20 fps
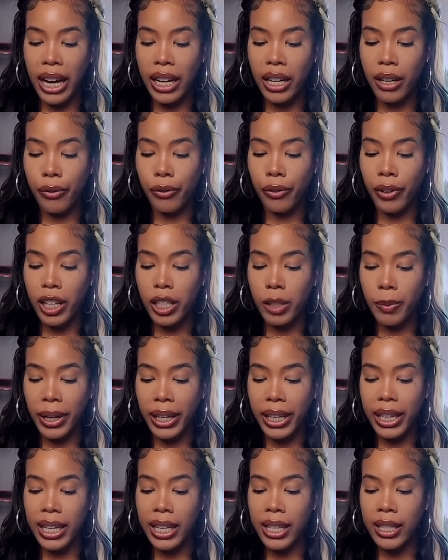and he flushed my
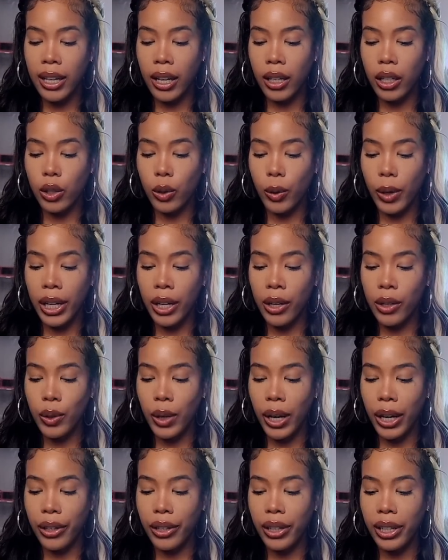keys down the toilet
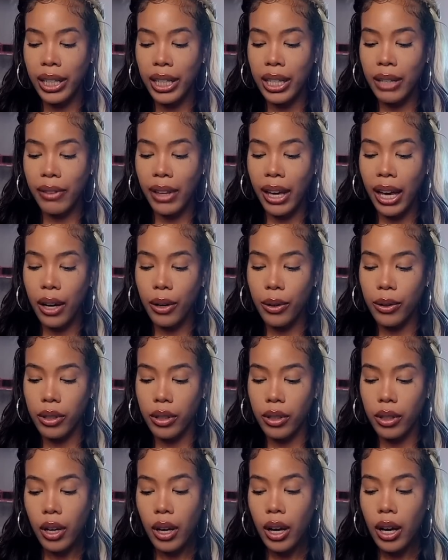so I couldn't leave the
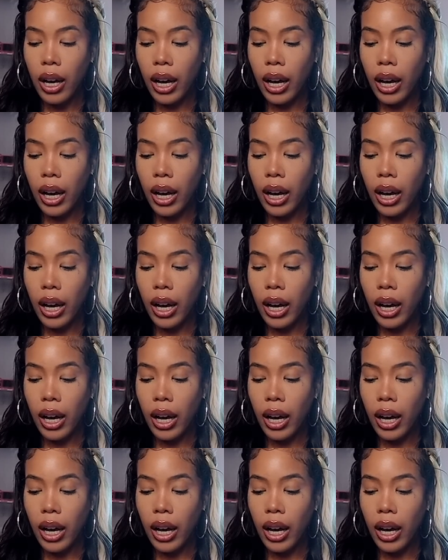house.